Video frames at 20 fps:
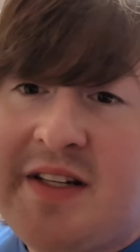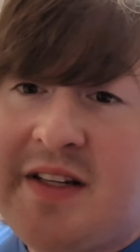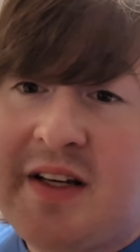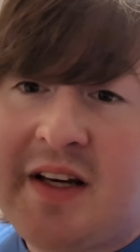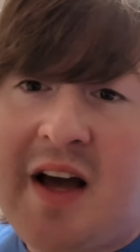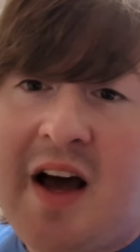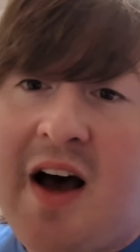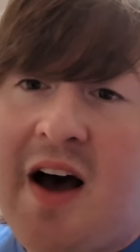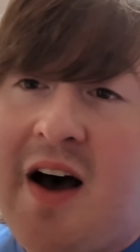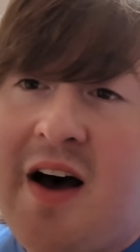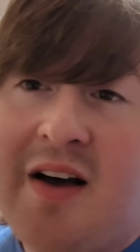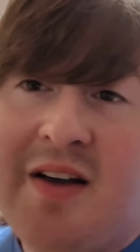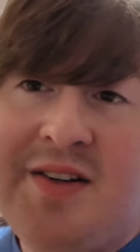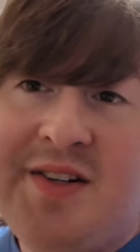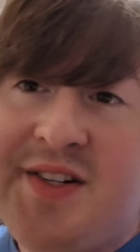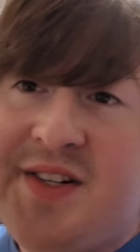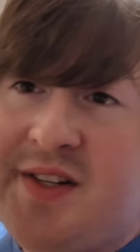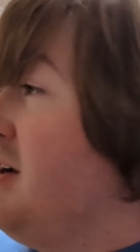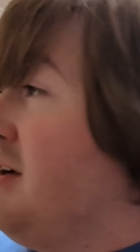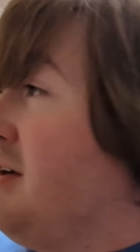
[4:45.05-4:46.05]
The
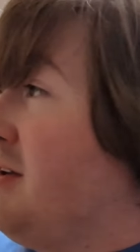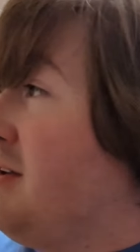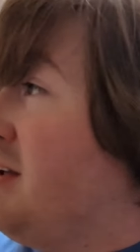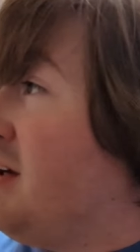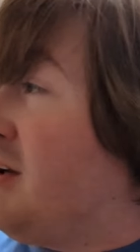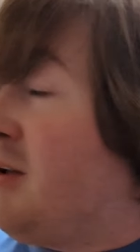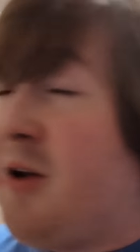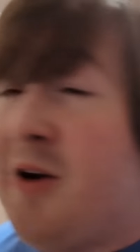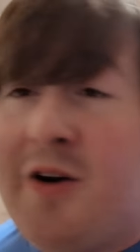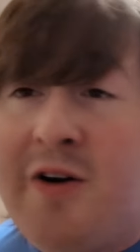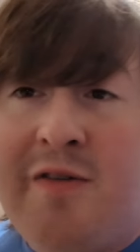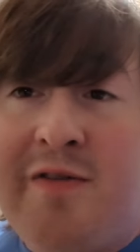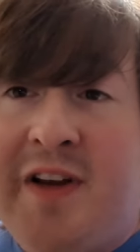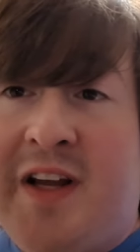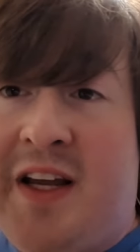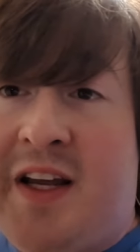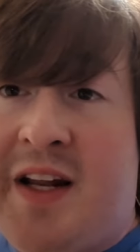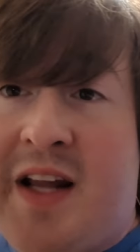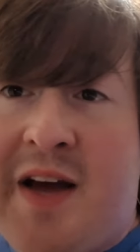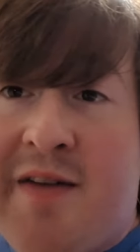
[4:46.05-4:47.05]
cars, the
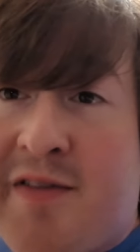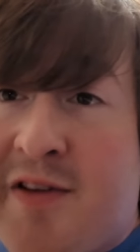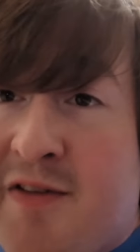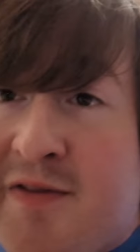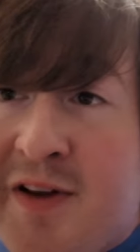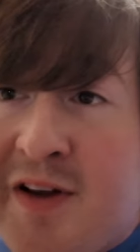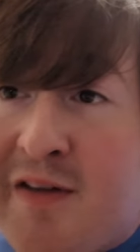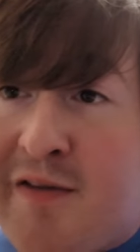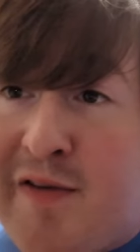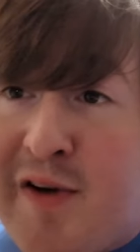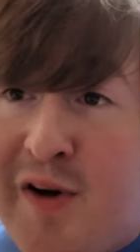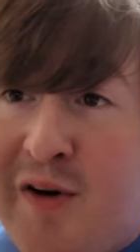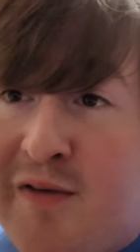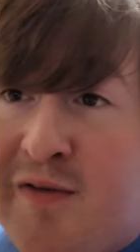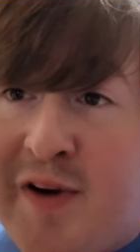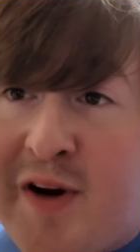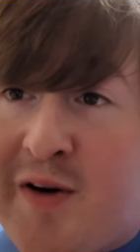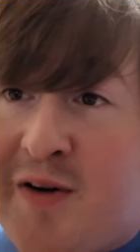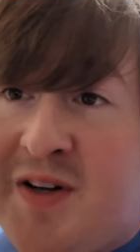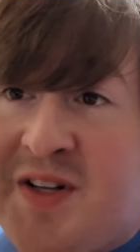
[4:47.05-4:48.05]
clothing, and everything felt
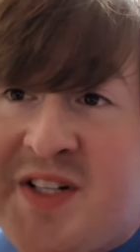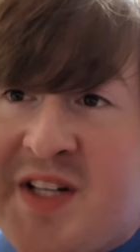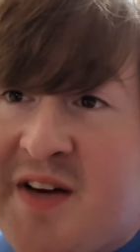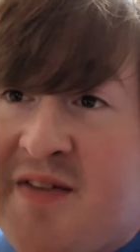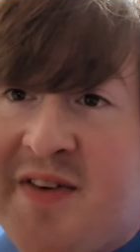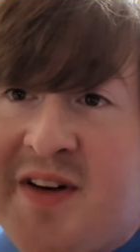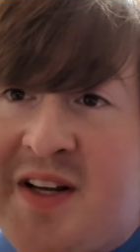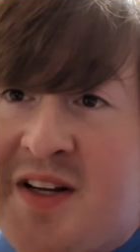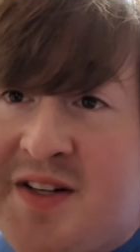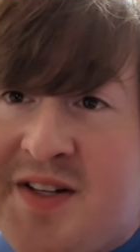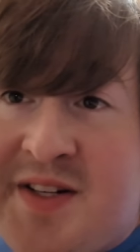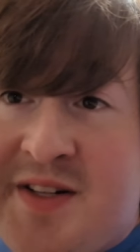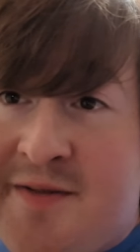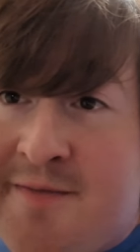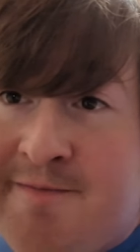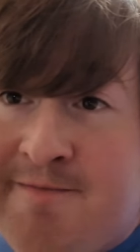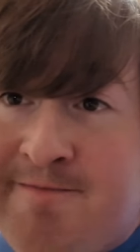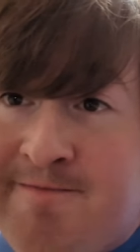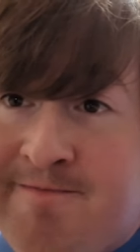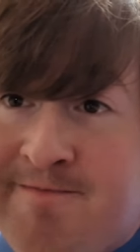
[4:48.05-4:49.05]
very 70s.
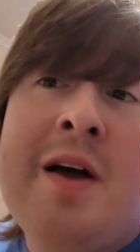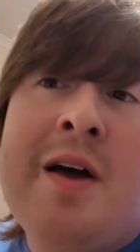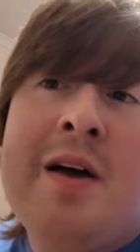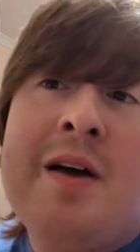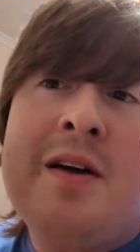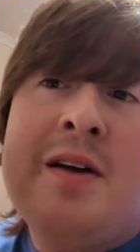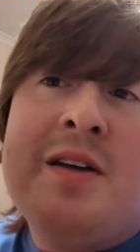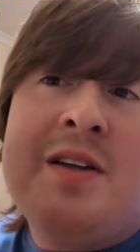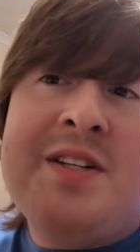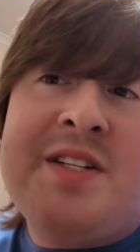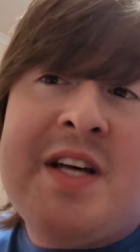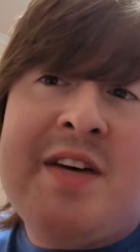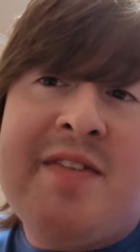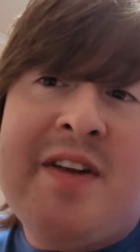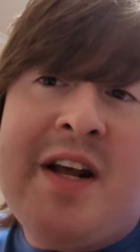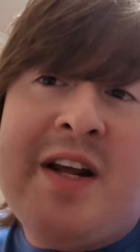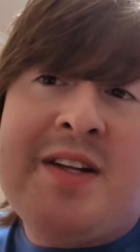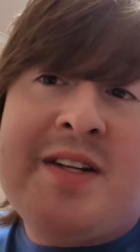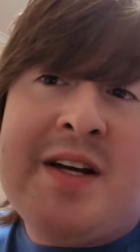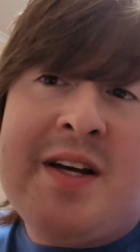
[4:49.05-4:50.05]

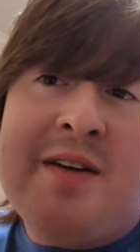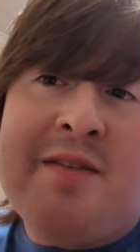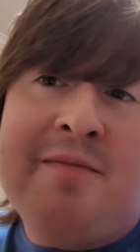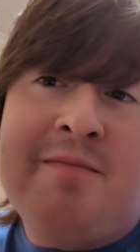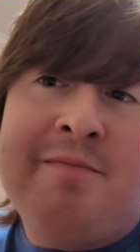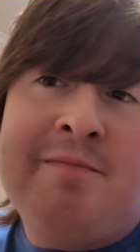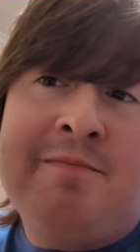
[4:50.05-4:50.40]
7 out of 10.